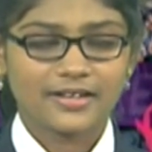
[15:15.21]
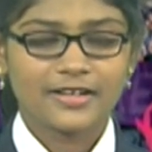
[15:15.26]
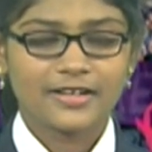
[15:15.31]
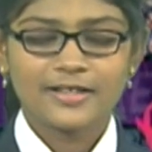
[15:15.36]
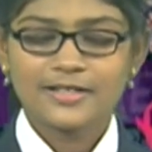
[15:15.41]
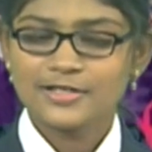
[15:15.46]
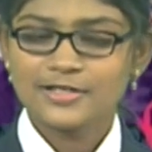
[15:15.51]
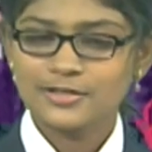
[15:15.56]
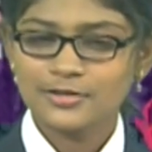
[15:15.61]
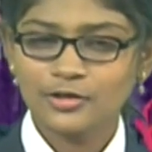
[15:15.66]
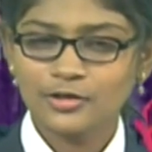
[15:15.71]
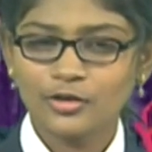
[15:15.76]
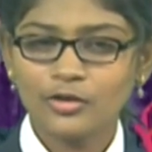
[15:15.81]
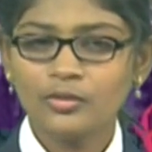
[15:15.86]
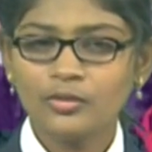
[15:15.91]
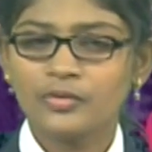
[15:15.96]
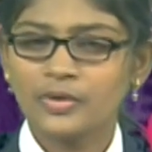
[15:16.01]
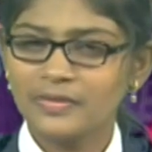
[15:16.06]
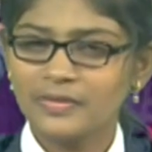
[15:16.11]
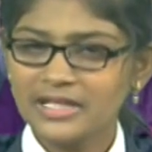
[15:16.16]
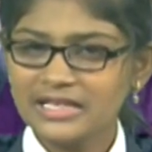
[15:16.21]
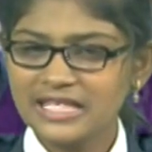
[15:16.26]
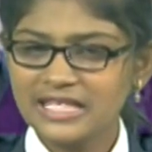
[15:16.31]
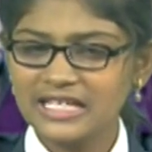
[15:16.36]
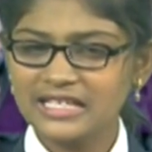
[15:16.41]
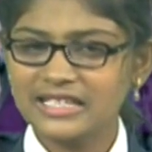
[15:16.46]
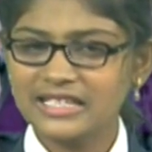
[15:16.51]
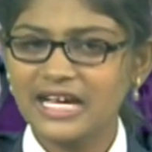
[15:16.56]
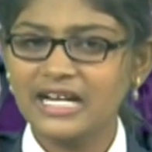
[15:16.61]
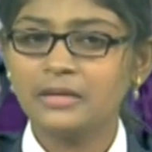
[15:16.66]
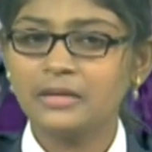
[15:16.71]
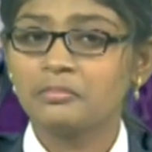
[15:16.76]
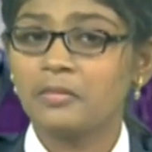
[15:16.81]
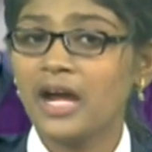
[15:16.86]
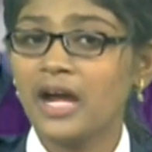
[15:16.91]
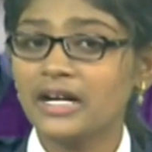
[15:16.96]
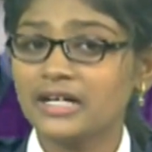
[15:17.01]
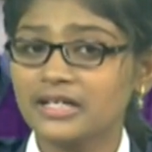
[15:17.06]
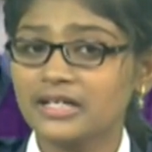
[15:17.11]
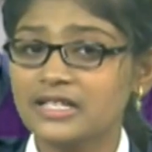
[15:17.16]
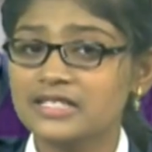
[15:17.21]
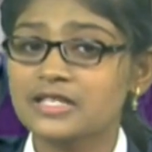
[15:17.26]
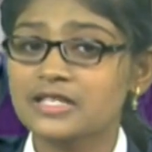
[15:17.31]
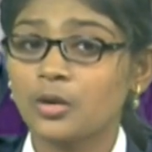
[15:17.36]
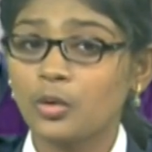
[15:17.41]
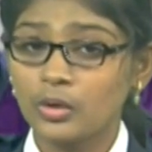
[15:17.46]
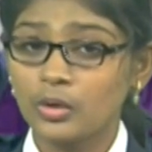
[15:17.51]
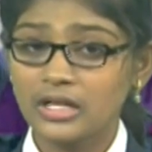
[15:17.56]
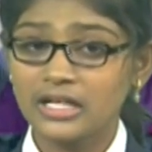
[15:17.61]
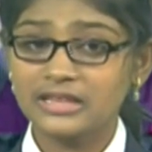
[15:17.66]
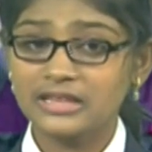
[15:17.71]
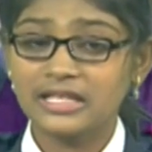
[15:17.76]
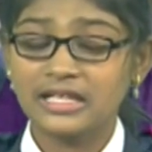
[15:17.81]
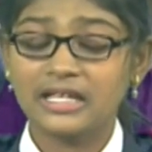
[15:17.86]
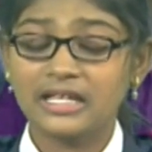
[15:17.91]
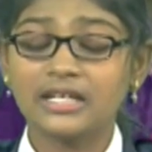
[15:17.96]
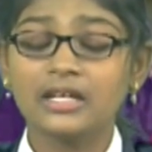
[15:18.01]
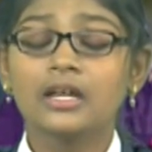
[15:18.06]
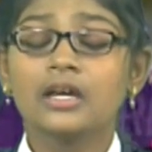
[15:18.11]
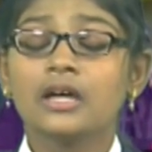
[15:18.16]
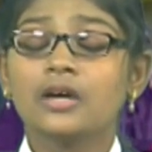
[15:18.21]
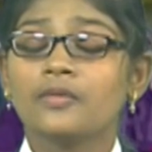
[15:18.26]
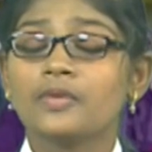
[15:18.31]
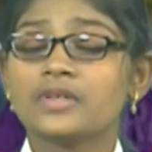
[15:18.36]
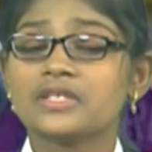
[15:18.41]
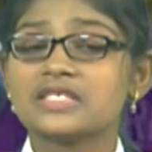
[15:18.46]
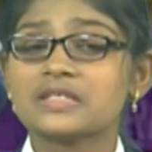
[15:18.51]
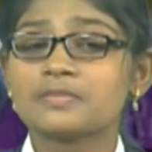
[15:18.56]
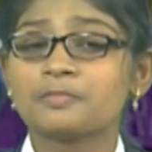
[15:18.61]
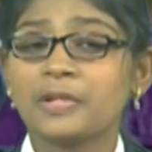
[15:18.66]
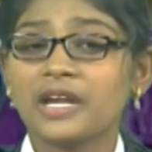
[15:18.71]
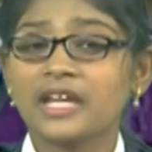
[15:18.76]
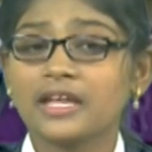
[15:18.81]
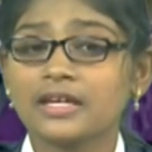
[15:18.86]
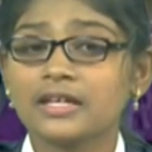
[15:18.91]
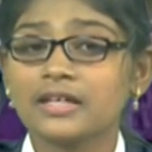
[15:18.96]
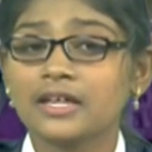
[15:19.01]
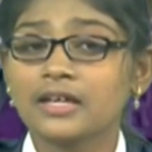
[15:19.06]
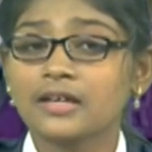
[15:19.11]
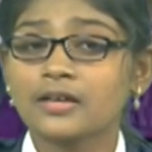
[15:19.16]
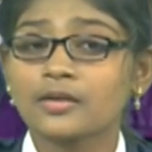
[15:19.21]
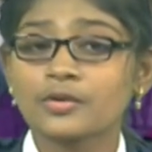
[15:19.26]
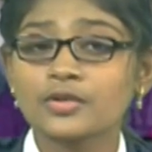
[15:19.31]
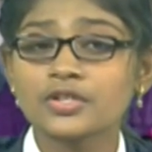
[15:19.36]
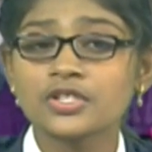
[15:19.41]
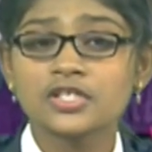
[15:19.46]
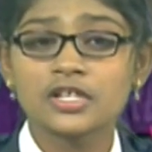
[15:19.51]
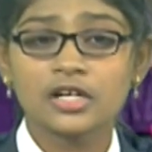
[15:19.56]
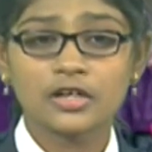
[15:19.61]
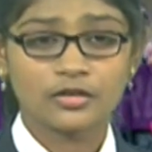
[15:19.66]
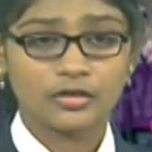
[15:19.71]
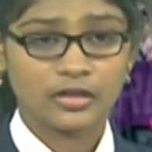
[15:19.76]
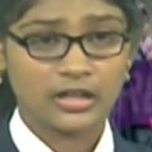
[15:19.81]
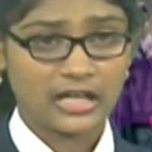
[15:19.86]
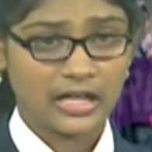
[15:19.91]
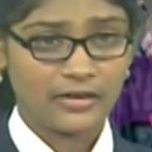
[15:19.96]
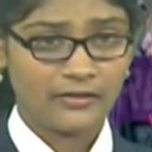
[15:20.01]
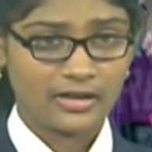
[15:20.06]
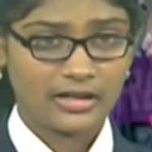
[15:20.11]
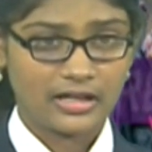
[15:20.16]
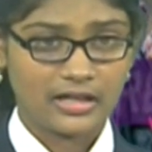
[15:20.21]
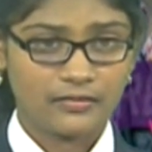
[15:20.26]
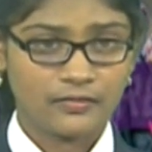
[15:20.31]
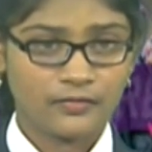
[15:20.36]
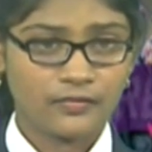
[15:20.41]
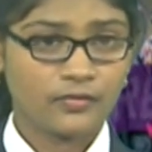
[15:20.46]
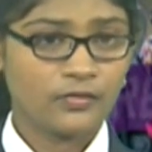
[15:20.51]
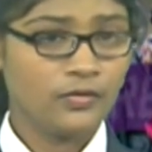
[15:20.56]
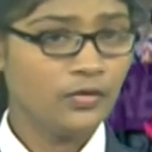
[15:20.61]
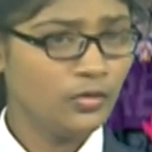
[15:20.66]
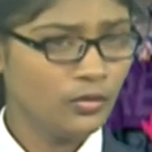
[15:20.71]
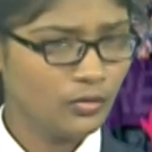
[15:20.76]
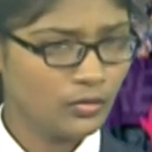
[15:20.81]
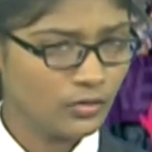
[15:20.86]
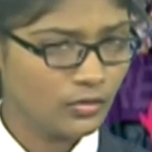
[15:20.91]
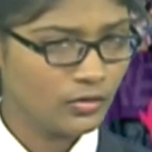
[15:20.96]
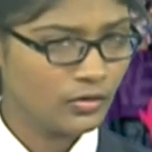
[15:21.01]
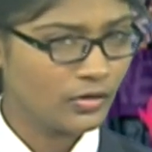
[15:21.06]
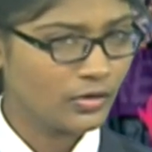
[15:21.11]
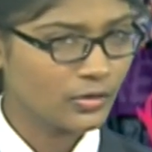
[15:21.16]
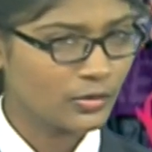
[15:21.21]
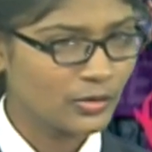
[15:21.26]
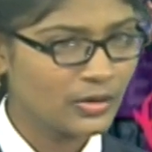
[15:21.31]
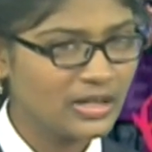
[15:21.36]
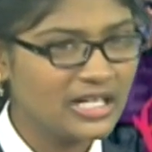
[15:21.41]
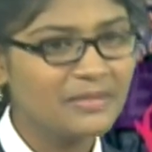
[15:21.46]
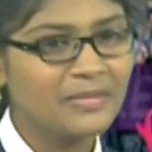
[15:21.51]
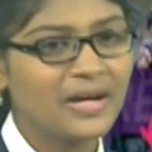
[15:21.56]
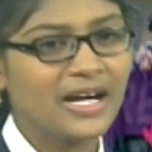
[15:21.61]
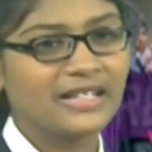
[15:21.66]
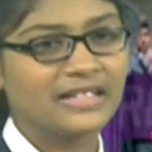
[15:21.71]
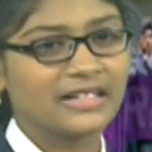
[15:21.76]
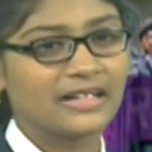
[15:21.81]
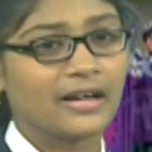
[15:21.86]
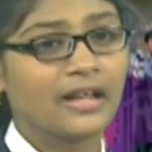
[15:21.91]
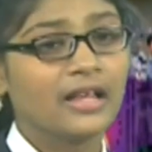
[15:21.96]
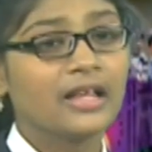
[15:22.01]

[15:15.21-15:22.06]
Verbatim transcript: So we will think that matter is the only thing which is playing a crucial role in our life. No, not only matter.